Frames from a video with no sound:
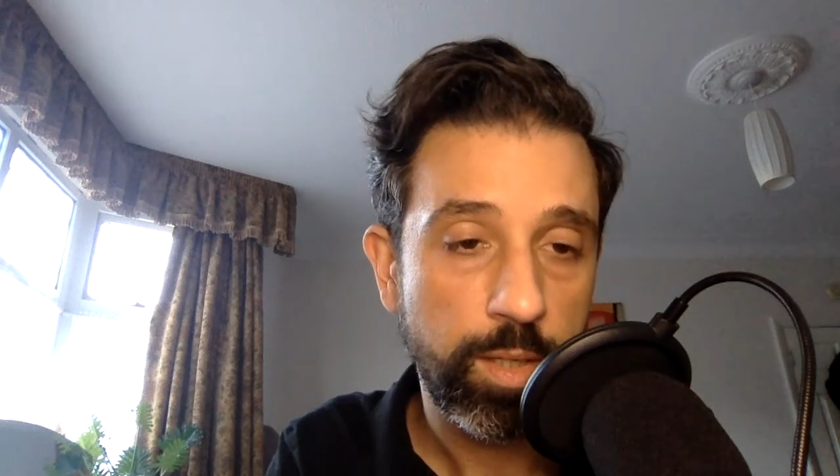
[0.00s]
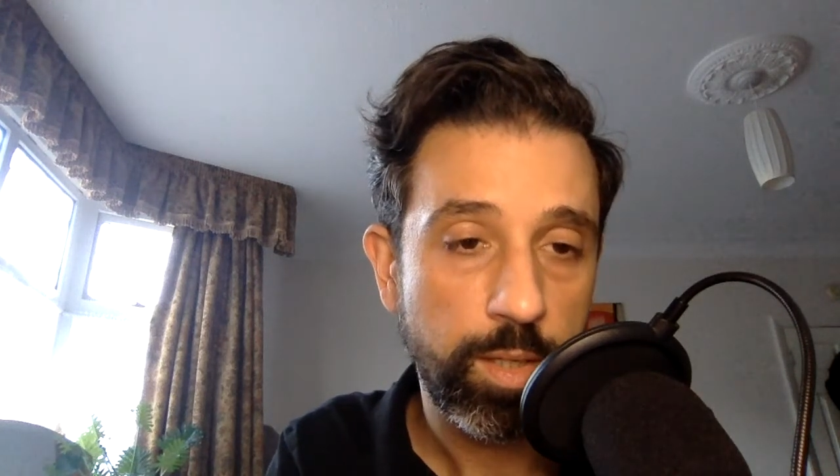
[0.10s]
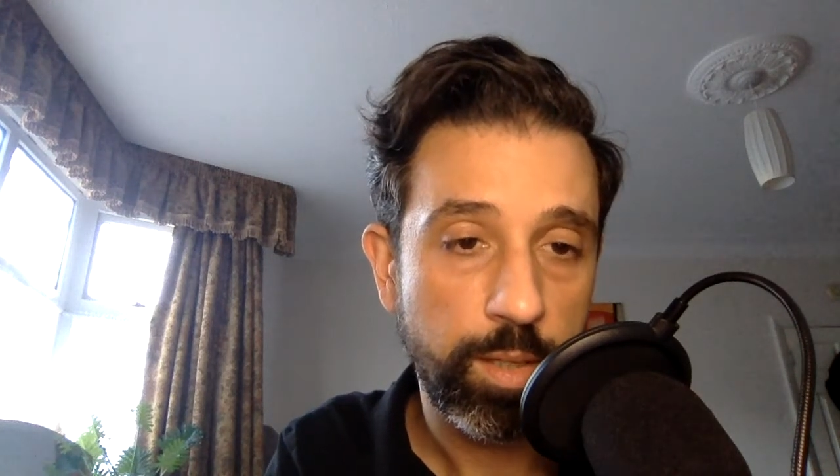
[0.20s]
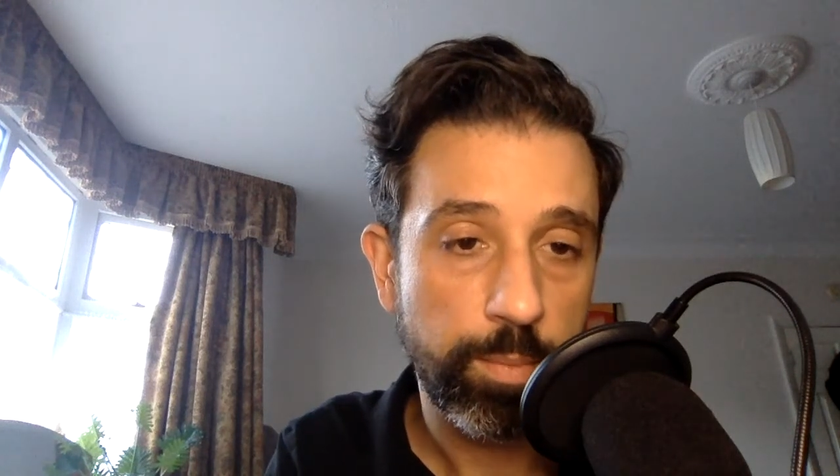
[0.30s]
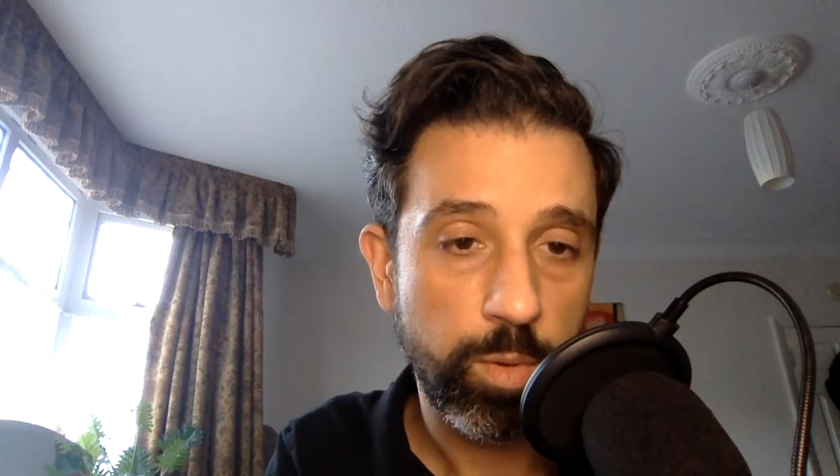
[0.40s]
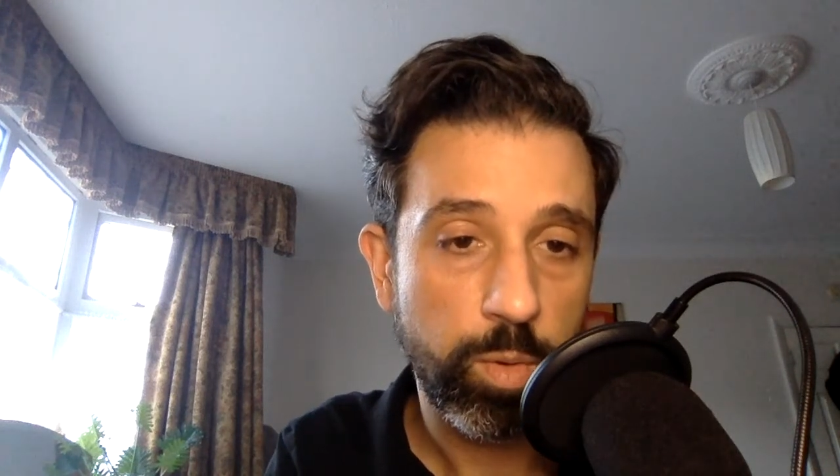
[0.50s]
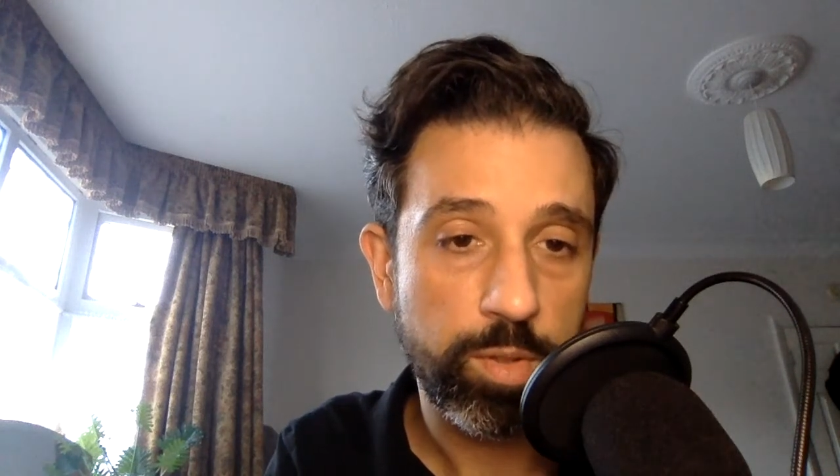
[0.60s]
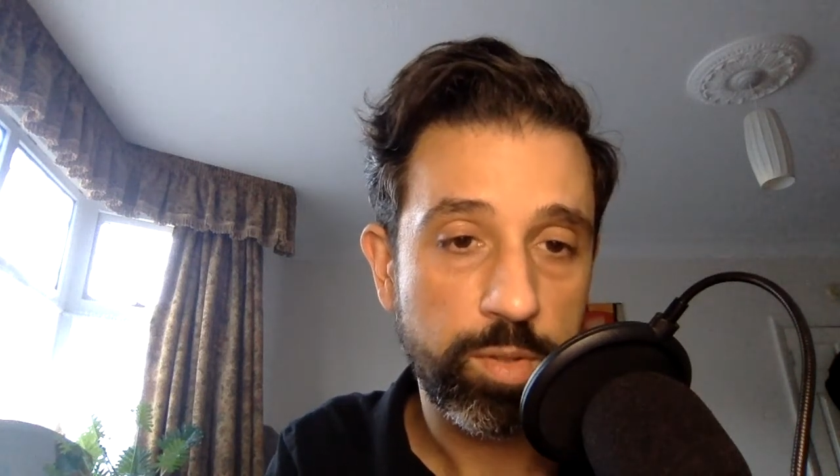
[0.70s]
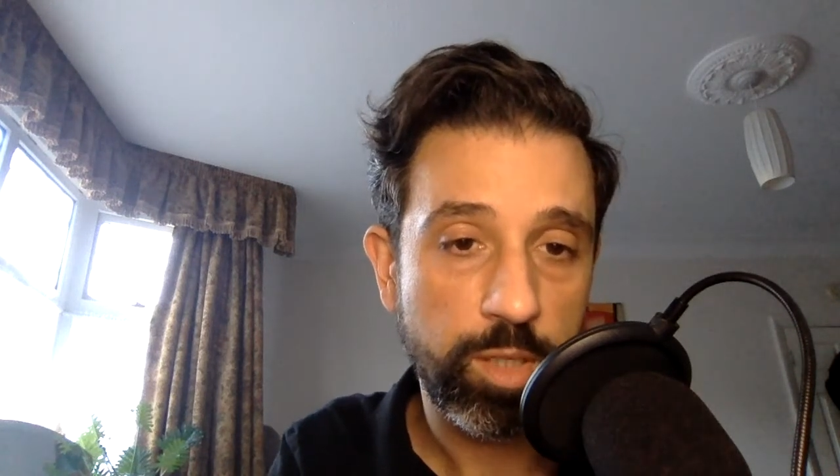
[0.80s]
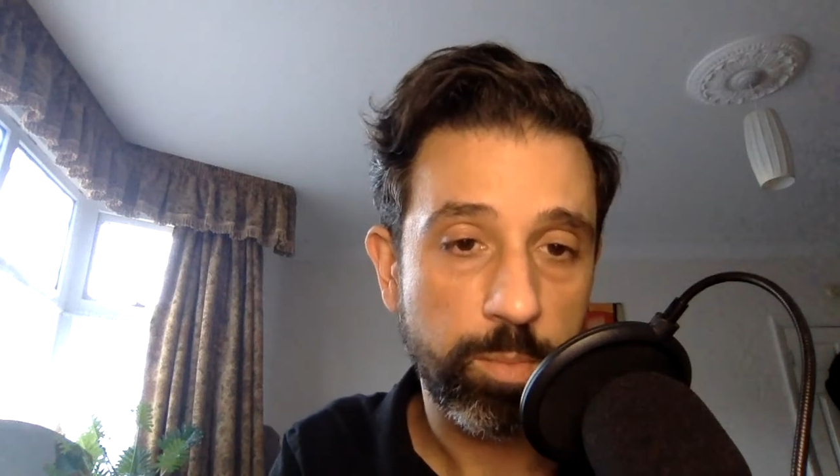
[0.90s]
According
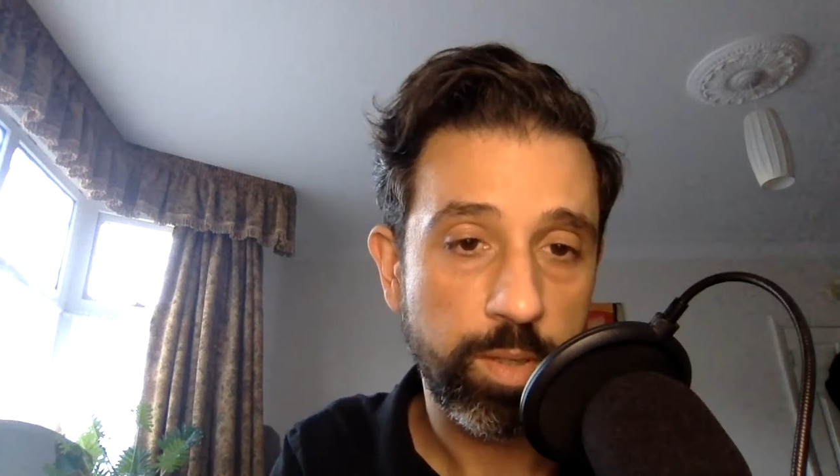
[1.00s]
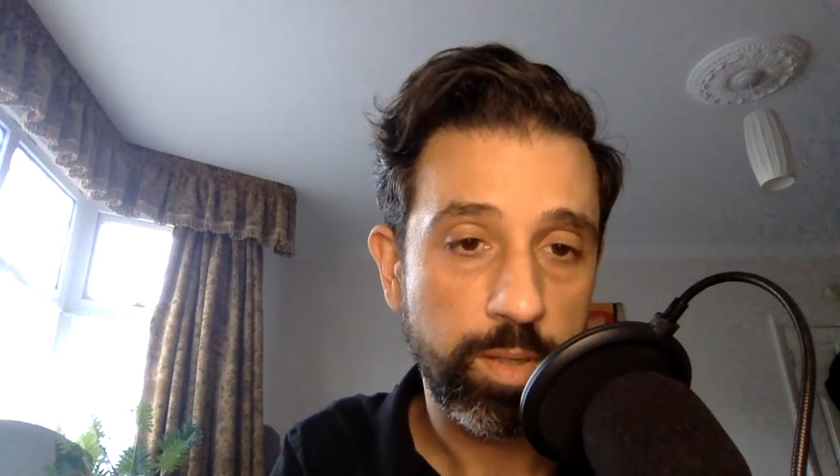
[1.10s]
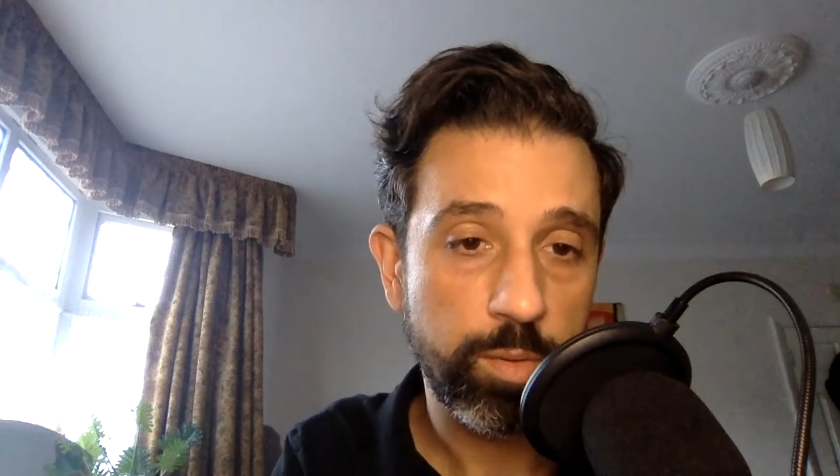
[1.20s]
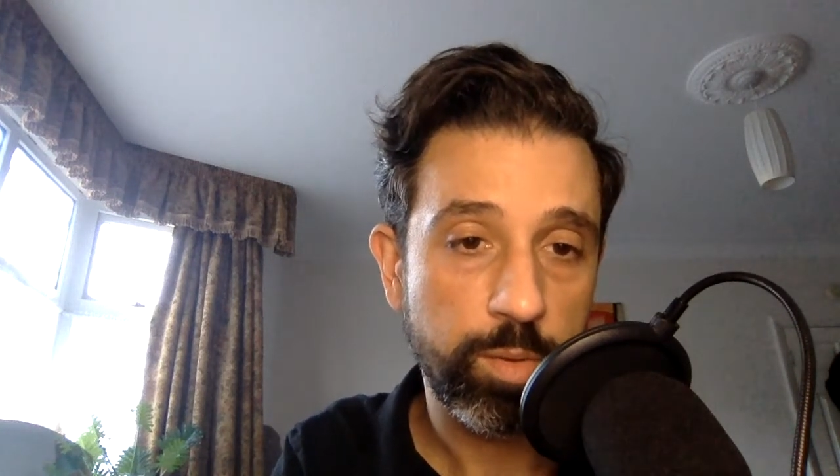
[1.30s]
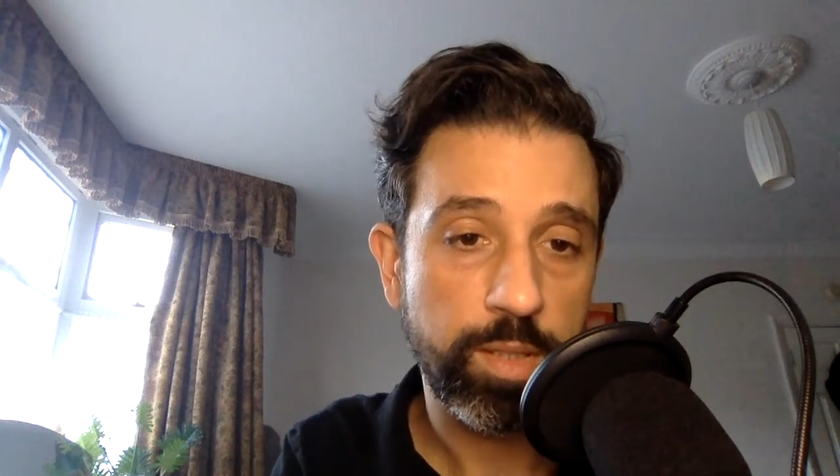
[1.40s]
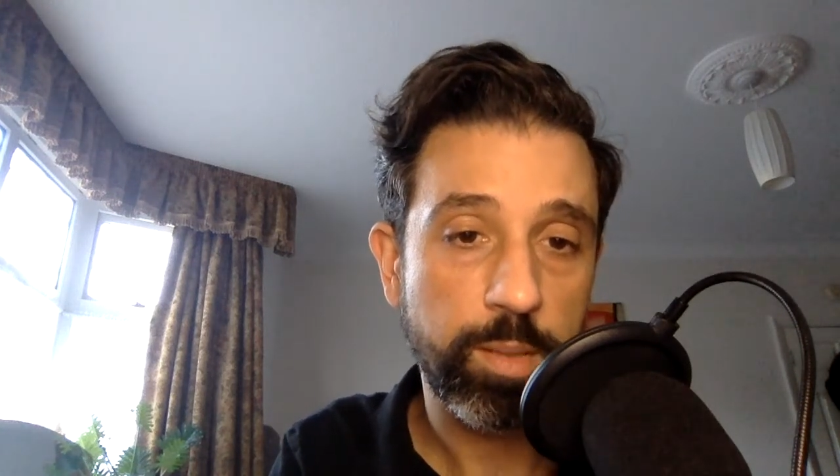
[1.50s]
to AQB, they're looking